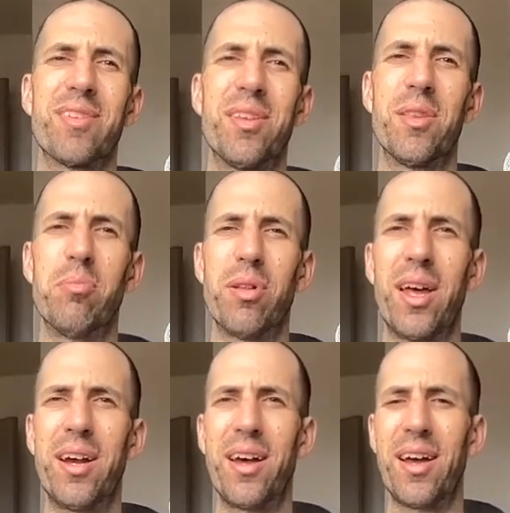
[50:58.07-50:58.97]
the
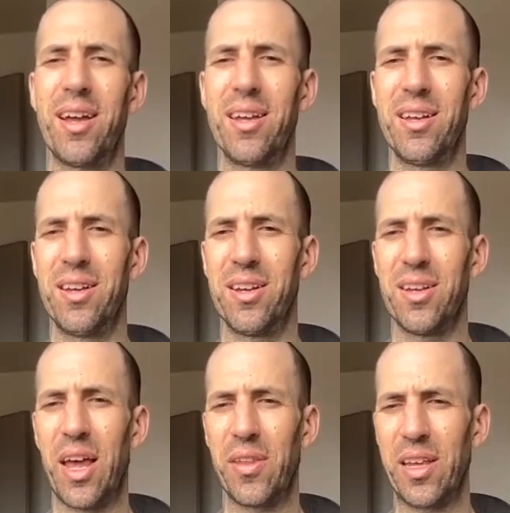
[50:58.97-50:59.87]
Blighted Eye.
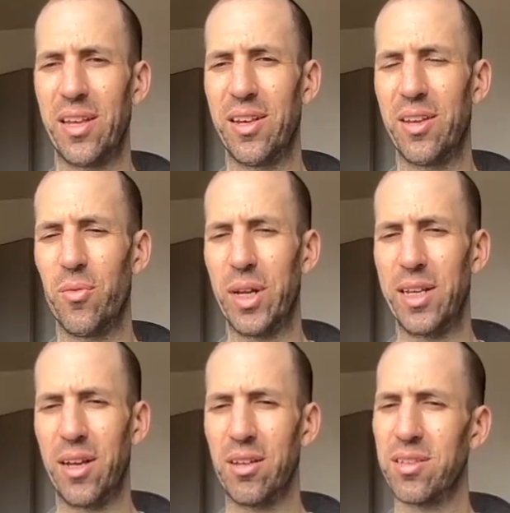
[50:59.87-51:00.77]
I think it
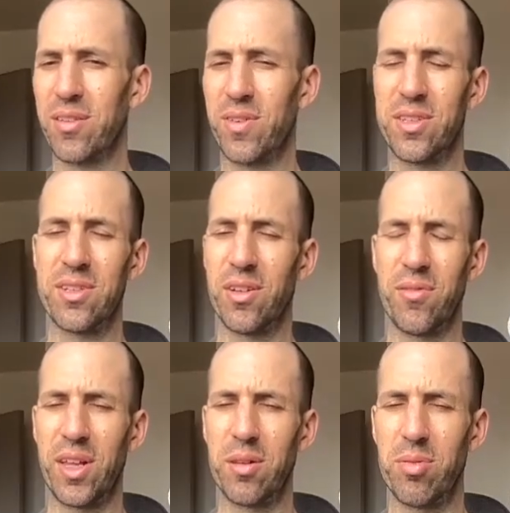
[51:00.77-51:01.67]
retails if it's still
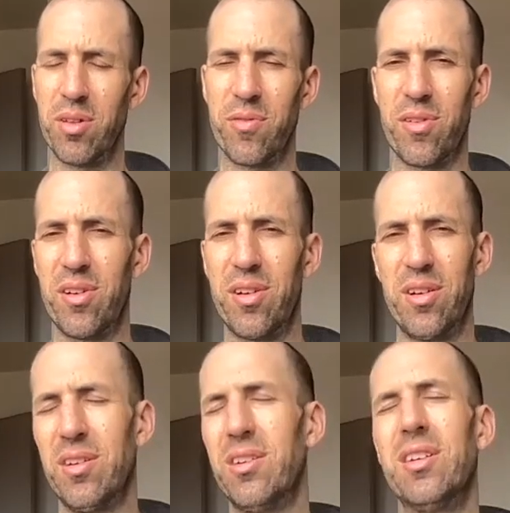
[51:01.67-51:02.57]
available for
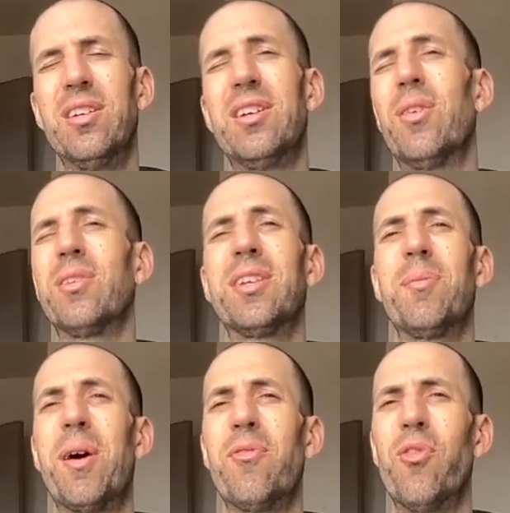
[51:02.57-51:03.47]
I want to say
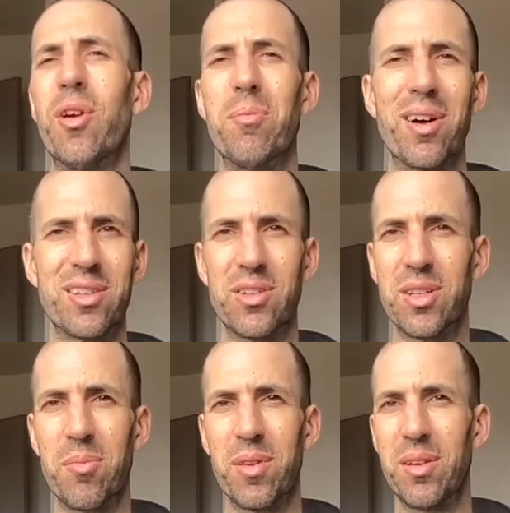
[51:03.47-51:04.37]
about forty bucks or
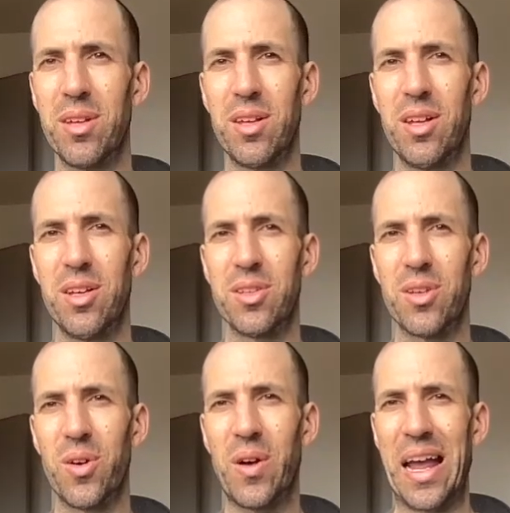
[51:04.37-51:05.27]
something. So I